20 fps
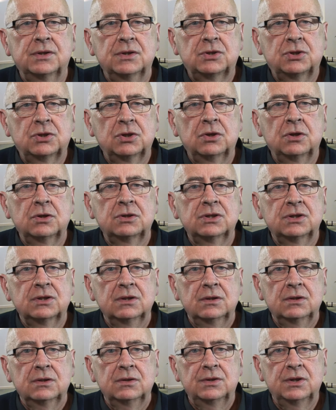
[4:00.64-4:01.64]
the Church,
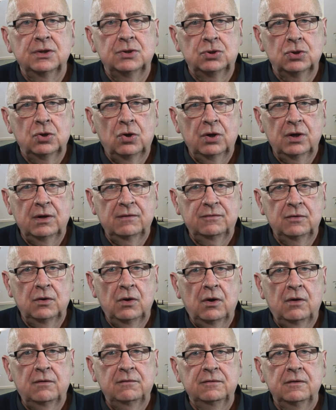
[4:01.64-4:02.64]
The Joy of
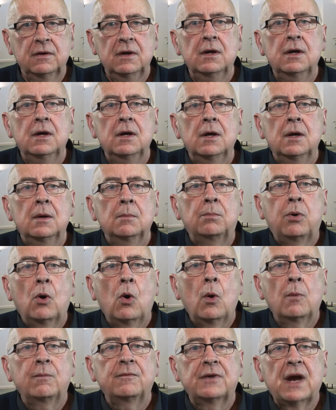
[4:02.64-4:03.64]
Love,
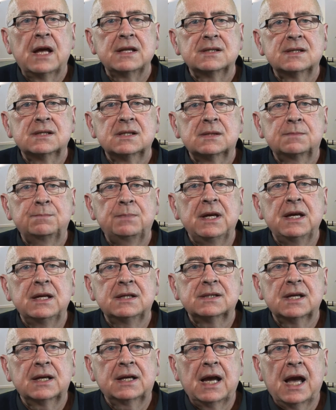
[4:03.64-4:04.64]
Pope Francis
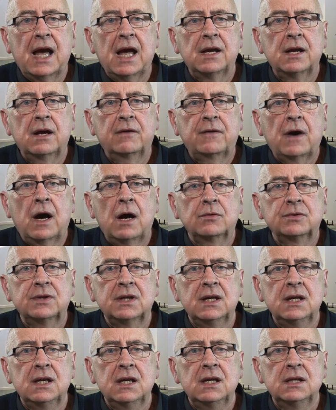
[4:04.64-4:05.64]
speaks again of how
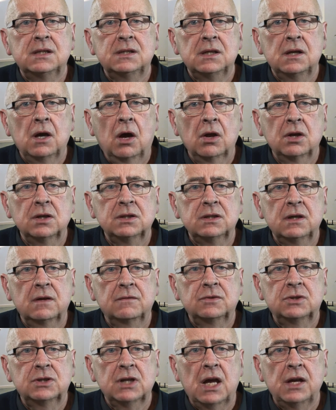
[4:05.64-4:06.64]
the ideology
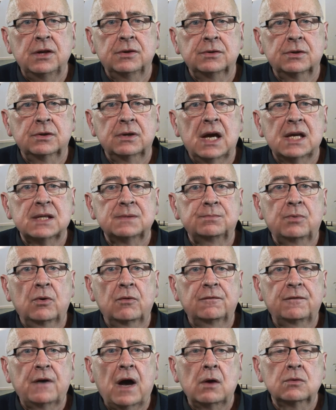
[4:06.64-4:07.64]
of gender has
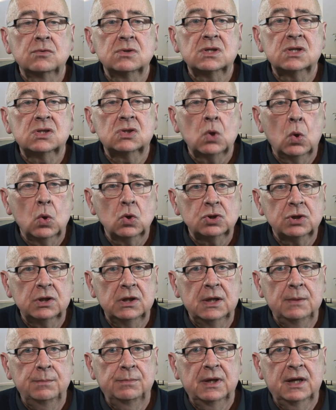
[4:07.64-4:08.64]
profound social
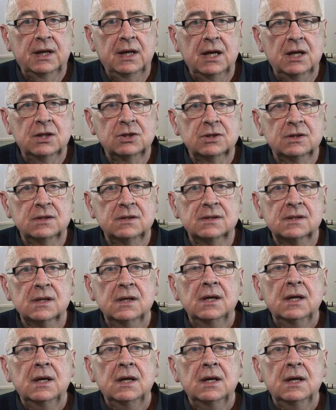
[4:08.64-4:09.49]
implications.